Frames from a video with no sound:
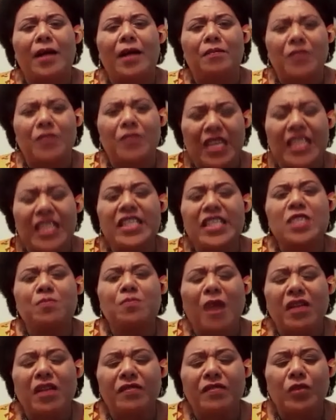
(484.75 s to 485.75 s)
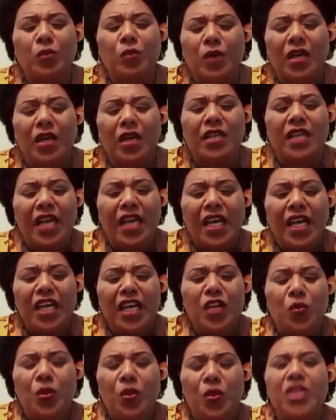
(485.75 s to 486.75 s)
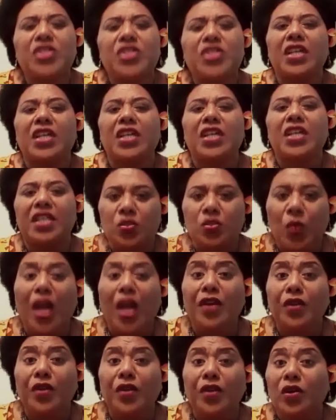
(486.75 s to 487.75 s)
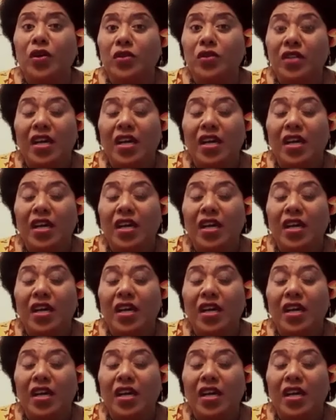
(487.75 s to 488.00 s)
in this part of the world, in which it is well known